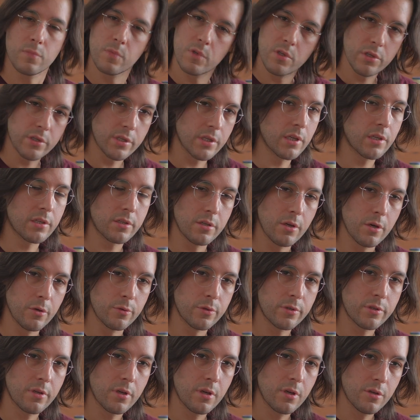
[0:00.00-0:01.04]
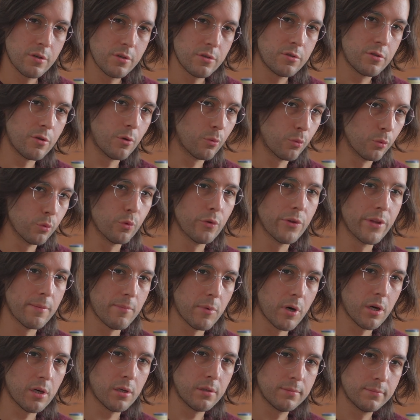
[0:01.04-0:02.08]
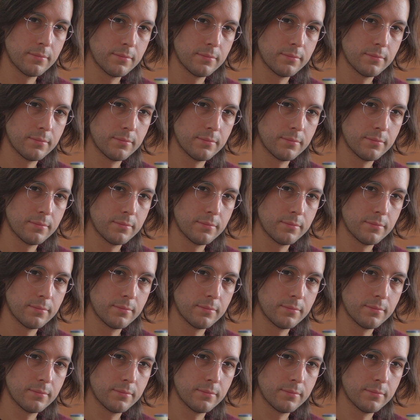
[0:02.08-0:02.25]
6 notes to rule them all.